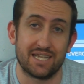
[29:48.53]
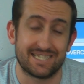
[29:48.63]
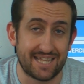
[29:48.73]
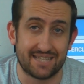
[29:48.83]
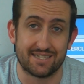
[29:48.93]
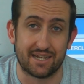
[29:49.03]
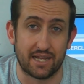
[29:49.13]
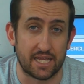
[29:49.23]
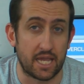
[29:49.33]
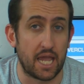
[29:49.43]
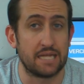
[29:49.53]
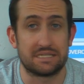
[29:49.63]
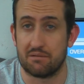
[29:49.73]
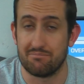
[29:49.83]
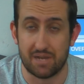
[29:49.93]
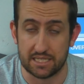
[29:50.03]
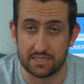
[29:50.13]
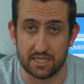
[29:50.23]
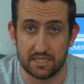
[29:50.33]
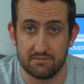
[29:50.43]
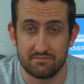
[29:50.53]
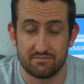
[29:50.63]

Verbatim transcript: aesthetically it's amazing.